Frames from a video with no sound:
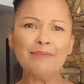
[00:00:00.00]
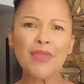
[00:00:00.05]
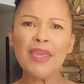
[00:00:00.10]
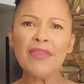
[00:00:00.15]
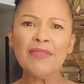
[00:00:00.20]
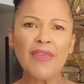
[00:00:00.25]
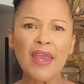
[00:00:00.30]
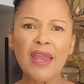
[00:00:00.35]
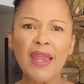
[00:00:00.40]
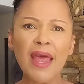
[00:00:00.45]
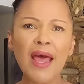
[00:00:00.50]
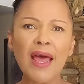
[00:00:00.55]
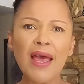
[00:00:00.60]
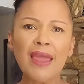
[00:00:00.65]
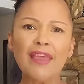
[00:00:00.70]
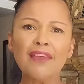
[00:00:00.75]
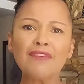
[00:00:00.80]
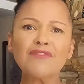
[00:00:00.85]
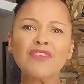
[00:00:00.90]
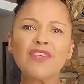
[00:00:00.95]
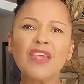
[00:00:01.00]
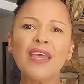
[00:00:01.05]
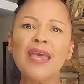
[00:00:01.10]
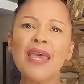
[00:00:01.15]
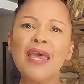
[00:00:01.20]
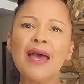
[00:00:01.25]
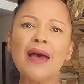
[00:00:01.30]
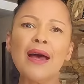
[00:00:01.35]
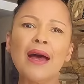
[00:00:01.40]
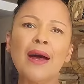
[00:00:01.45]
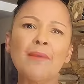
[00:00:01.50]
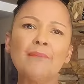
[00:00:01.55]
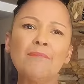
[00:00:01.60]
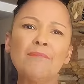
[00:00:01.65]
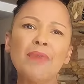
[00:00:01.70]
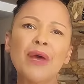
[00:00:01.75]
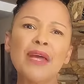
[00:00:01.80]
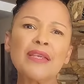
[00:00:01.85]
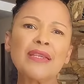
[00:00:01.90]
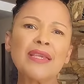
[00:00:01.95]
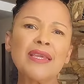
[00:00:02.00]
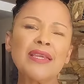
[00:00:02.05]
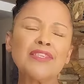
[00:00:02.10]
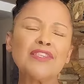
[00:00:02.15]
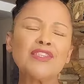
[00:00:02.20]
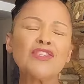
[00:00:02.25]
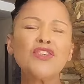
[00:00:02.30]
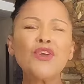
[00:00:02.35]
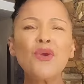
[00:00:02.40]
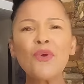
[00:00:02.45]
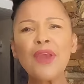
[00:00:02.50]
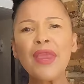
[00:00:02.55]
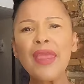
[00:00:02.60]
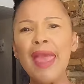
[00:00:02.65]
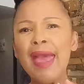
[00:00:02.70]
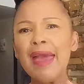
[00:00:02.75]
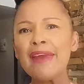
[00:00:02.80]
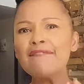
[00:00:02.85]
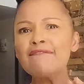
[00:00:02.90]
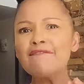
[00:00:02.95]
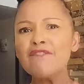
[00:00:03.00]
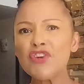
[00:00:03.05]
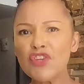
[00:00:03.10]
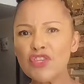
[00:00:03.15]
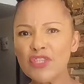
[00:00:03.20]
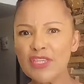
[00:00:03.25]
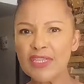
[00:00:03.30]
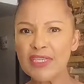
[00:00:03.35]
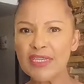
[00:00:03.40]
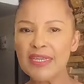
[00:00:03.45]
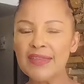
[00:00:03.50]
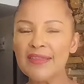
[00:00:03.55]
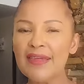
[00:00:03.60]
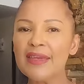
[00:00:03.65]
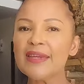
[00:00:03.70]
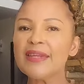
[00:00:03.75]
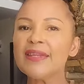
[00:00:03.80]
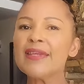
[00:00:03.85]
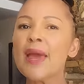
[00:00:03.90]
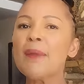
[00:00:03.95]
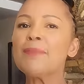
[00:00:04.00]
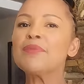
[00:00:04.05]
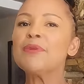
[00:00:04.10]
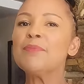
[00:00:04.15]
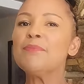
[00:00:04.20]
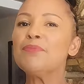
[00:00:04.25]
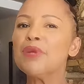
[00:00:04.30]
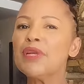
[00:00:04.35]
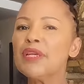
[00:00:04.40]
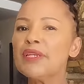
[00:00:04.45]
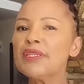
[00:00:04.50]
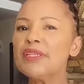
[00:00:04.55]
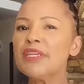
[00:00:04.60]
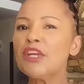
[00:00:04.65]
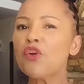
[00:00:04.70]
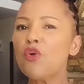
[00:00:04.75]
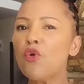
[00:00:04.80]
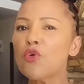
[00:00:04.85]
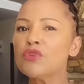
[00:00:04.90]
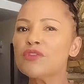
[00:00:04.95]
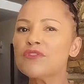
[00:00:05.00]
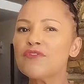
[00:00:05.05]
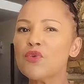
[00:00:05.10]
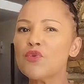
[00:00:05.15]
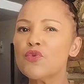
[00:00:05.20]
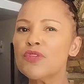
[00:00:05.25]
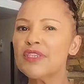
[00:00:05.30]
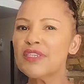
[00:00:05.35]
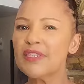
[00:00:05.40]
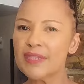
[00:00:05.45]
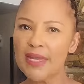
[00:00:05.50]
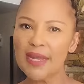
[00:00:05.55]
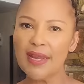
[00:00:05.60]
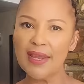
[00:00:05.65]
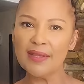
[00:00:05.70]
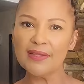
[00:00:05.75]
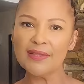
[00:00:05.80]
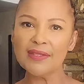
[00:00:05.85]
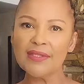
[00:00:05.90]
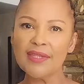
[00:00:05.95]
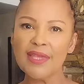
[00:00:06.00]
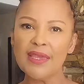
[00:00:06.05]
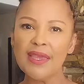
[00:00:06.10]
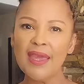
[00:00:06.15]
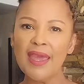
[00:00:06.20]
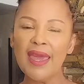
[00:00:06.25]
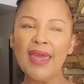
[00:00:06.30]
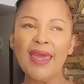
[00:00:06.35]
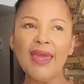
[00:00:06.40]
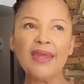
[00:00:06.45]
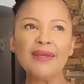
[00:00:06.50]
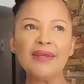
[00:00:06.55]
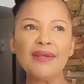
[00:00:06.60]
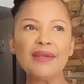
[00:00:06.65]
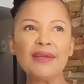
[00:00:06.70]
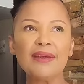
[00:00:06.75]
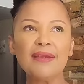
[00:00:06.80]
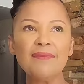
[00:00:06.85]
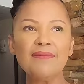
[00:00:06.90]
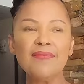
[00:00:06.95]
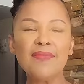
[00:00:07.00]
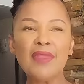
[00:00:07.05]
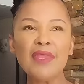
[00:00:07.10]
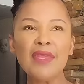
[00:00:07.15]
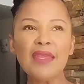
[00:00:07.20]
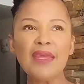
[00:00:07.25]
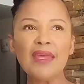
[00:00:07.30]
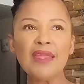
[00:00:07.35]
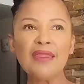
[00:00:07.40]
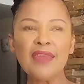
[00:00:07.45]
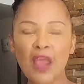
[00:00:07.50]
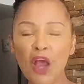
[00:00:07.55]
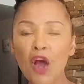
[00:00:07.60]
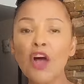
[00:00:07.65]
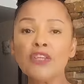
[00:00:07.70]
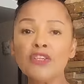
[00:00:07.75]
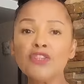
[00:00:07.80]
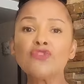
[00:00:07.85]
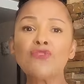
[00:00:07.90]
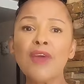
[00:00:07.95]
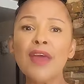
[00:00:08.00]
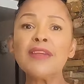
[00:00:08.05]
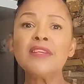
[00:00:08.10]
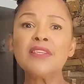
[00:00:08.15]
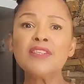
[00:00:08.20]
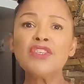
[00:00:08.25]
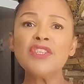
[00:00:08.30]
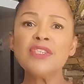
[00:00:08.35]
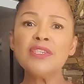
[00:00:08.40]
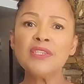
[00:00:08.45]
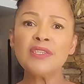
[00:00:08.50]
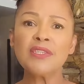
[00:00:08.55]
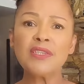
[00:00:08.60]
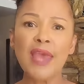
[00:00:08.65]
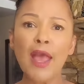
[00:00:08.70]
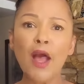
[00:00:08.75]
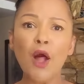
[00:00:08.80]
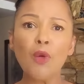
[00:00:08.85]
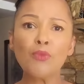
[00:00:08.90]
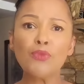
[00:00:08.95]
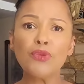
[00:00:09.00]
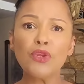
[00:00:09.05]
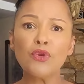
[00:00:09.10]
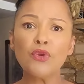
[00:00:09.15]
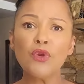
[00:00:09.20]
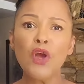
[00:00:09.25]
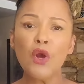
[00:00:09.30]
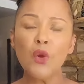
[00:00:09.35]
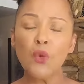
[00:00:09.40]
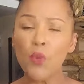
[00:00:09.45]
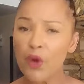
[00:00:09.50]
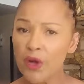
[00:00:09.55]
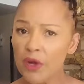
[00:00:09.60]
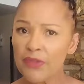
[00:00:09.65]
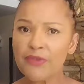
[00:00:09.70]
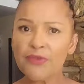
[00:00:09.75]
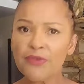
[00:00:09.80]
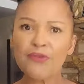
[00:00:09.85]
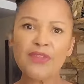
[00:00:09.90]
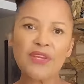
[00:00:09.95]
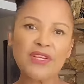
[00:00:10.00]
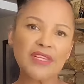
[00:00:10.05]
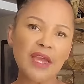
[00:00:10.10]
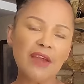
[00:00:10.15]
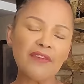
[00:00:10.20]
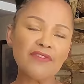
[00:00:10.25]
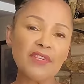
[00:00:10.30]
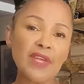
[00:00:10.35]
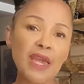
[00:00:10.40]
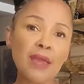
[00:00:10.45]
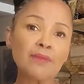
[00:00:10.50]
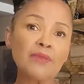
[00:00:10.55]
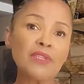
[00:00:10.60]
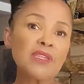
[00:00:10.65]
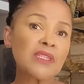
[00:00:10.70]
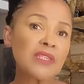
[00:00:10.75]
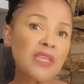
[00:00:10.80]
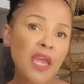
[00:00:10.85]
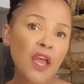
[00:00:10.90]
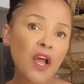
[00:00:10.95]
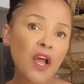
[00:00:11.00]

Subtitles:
in their lives. But it's during adversity that adaptability calls for resilience. And there are strategies to help you work through the tough times and to